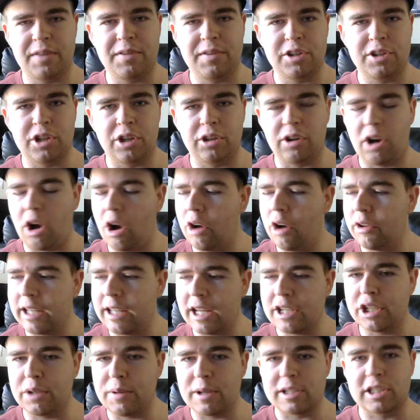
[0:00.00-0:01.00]
each other. All they
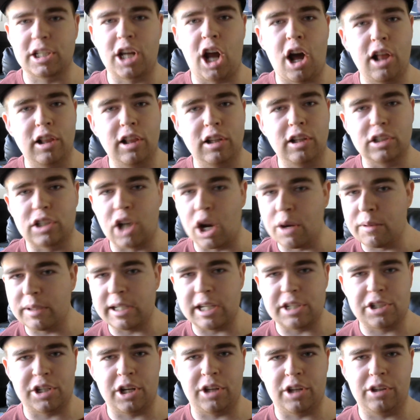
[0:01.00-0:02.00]
do is color code
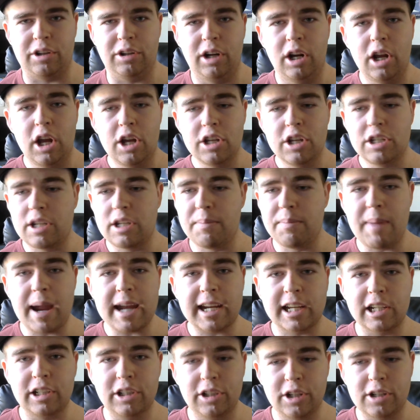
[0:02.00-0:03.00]
each other to
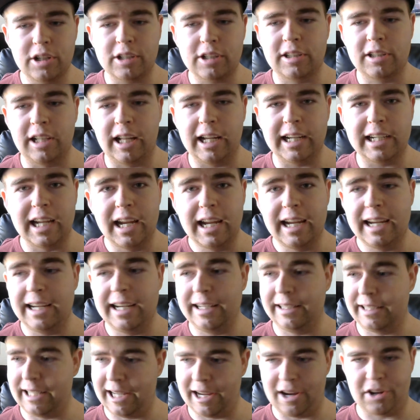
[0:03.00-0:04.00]
make it look like
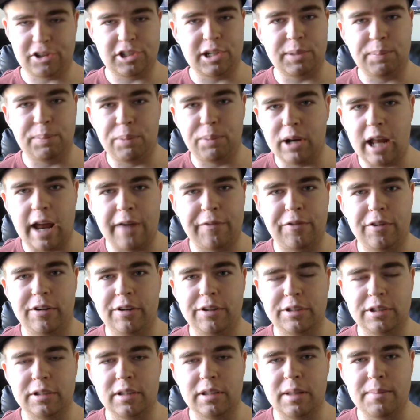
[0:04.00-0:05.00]
they actually put effort
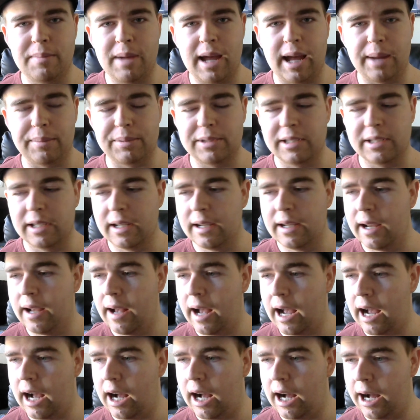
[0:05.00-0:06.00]
into the maps.
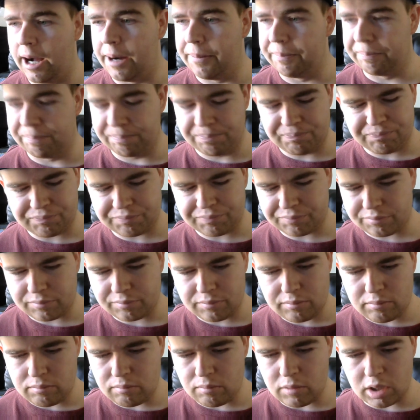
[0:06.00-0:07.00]
Um,
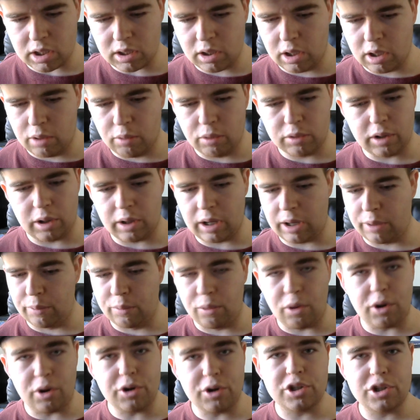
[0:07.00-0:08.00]

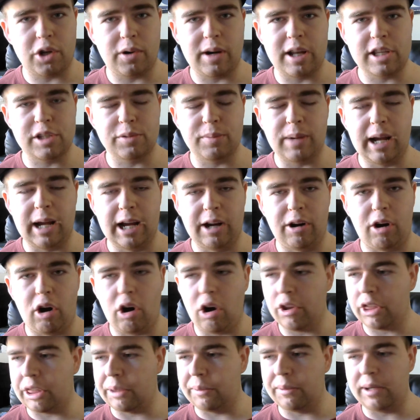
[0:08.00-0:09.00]
Warzone as well.
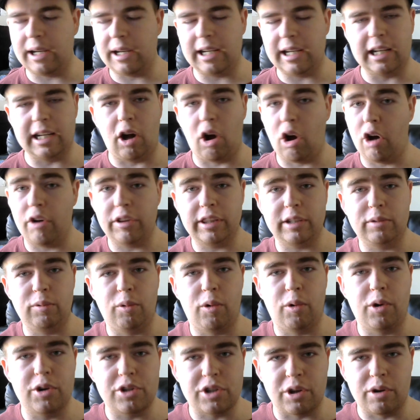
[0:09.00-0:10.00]
All three, all the
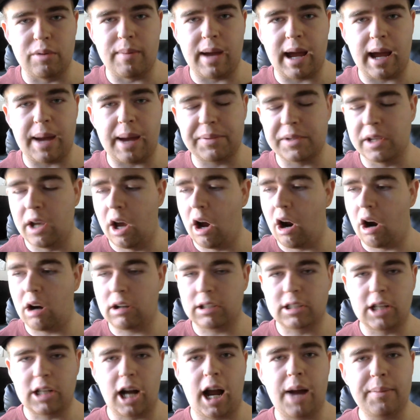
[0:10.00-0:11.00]
Warzone maps are
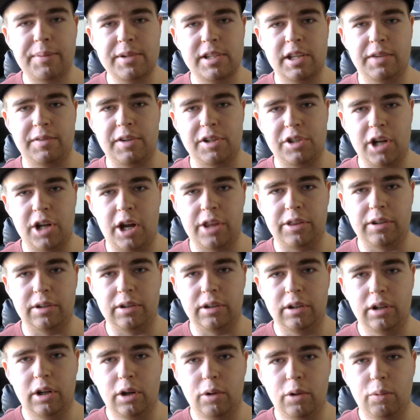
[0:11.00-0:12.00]
copies of each
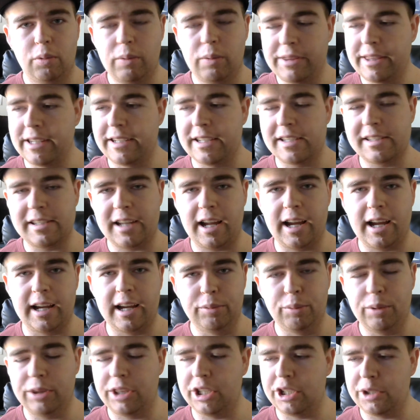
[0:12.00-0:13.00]
other with the design,
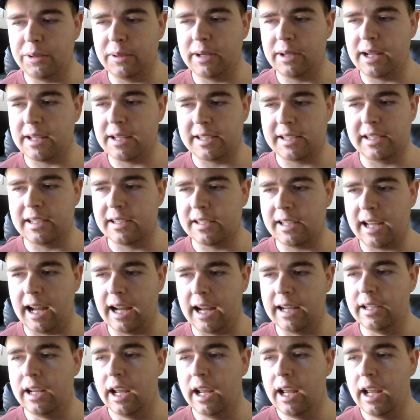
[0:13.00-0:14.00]
with the U N S C
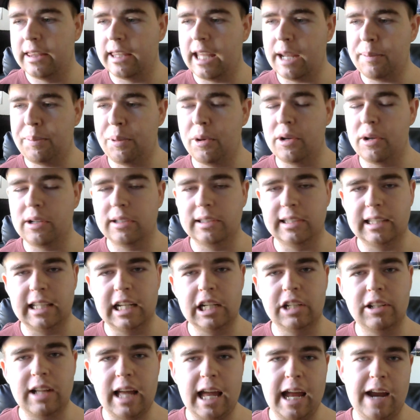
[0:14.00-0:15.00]
design. They put
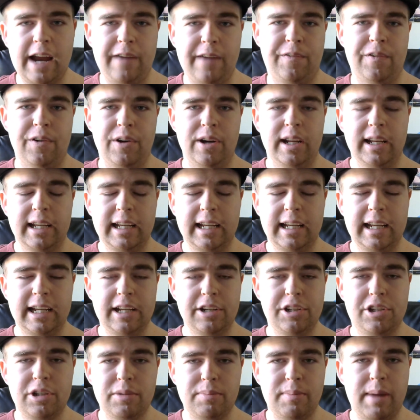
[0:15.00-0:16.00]
little effort
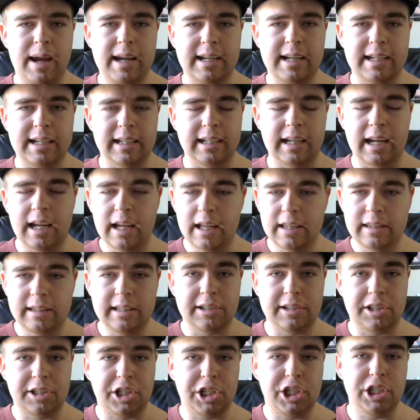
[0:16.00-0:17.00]
into making
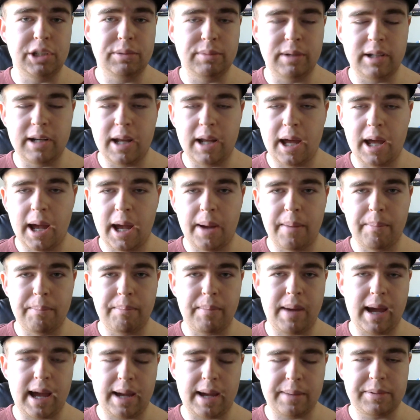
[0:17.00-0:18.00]
these human
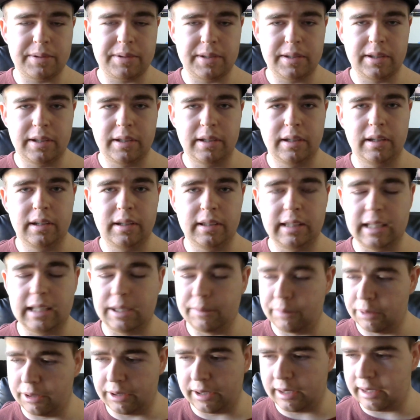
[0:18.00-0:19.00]
maps. They
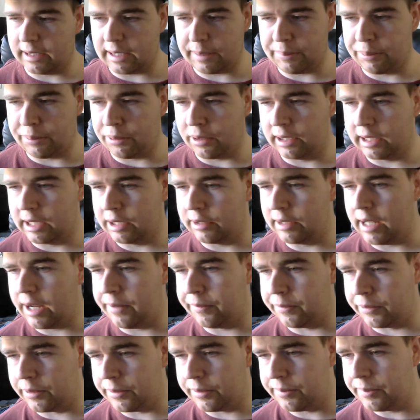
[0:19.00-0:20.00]
really, they put little
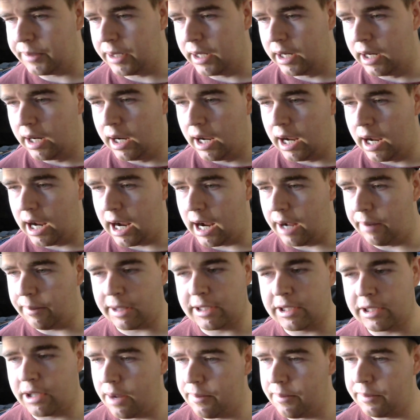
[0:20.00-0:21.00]
effort. Um,
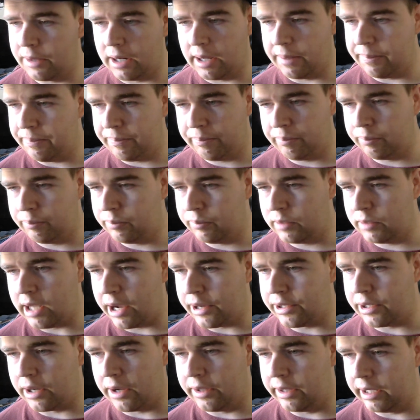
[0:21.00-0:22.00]
that's all I'm going to
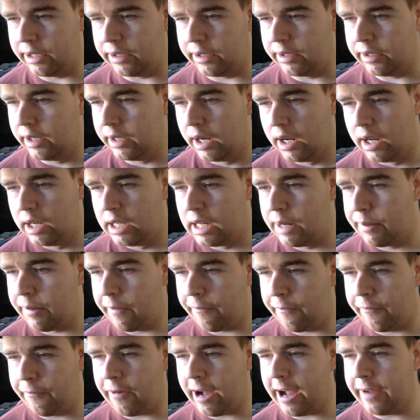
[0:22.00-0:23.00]
touch on there. Number
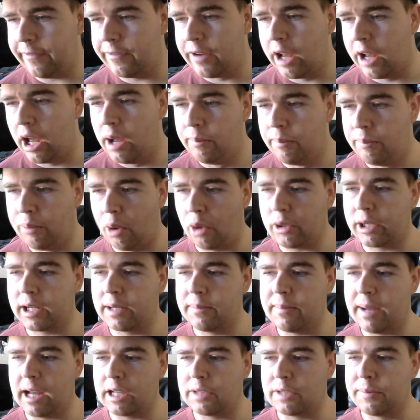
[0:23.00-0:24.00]
five,
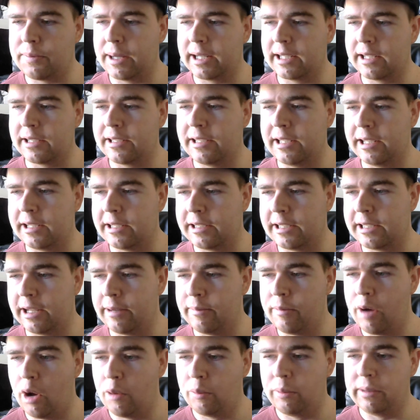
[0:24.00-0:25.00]
broken matchmaking
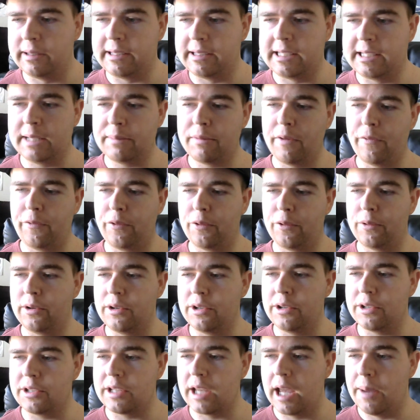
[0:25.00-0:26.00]
system with team of
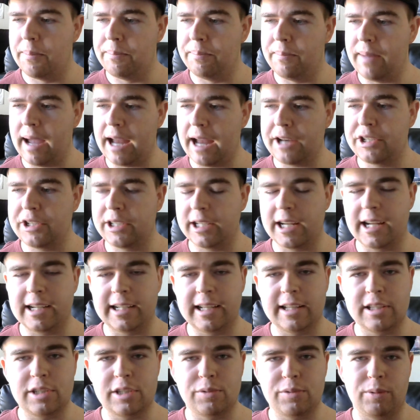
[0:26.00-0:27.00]
fours matching
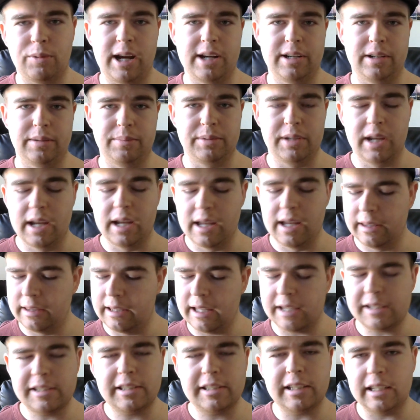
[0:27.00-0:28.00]
against randoms.
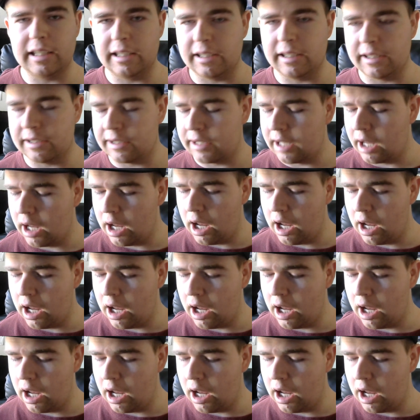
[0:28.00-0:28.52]
This is,